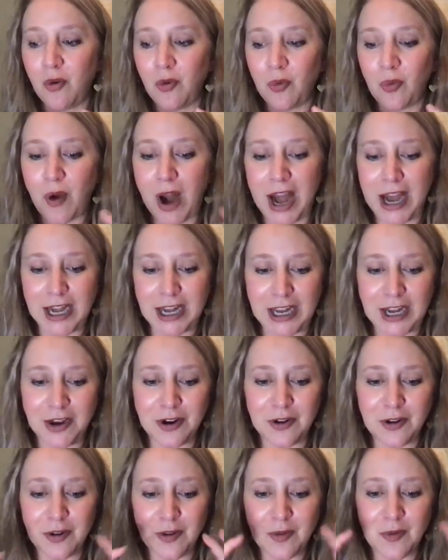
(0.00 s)
right
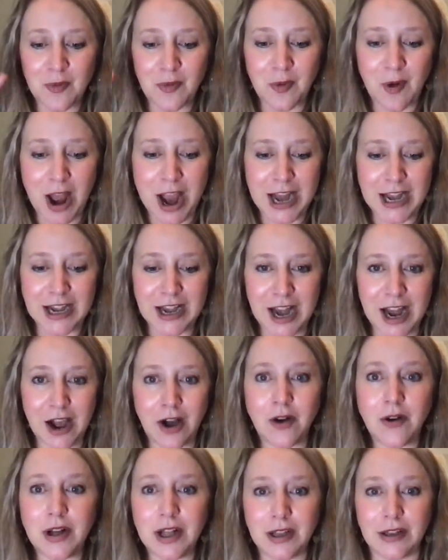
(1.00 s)
here, right
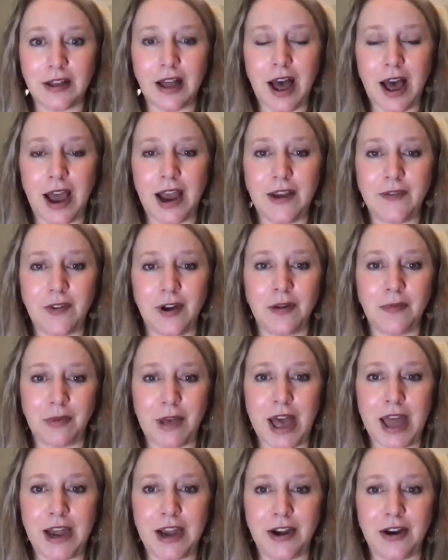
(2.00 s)
now, alive on
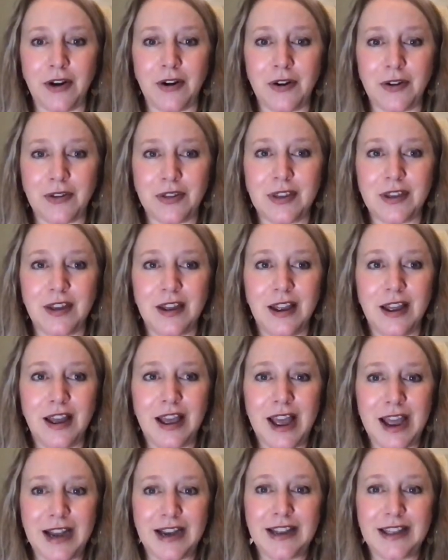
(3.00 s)
planet Earth
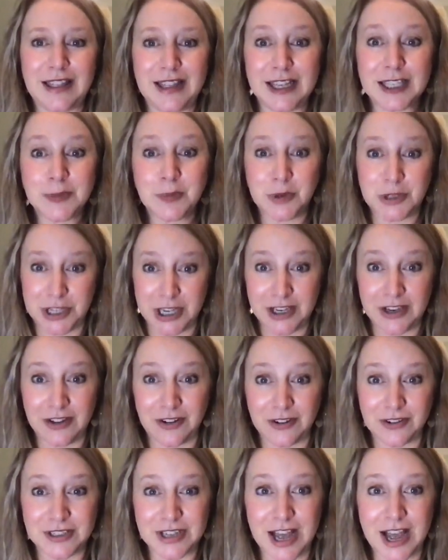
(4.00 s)
at this
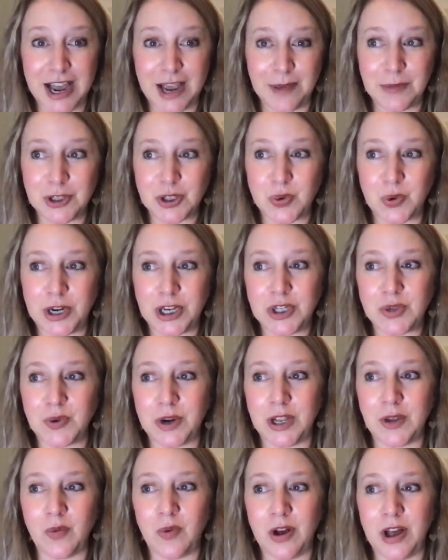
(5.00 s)
particular time in
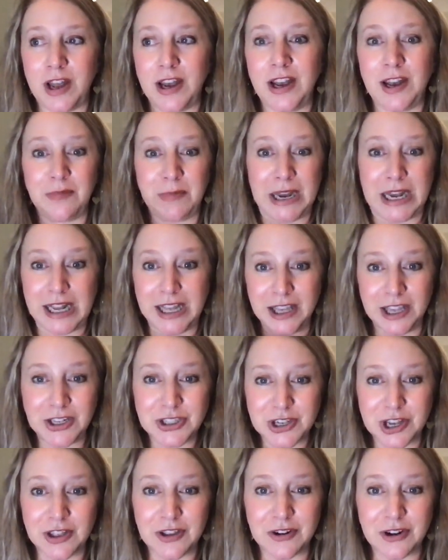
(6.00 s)
2021 and meeting each
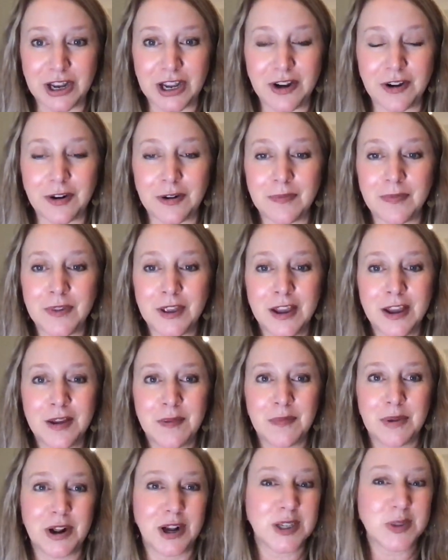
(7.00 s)
other here
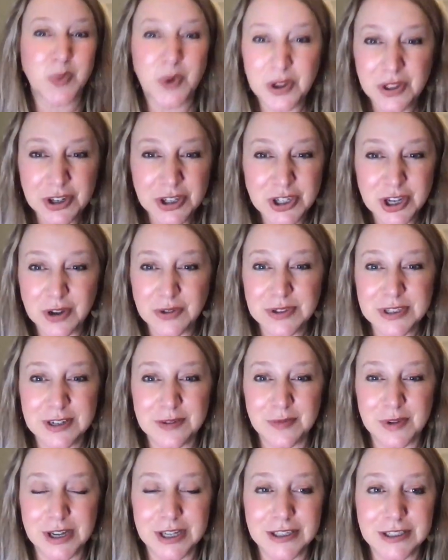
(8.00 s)
because we're the chosen
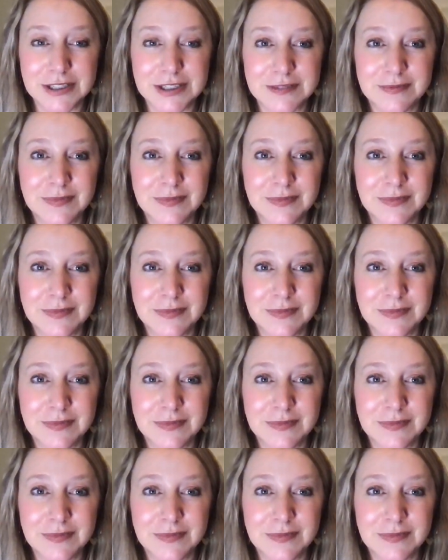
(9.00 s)
ones.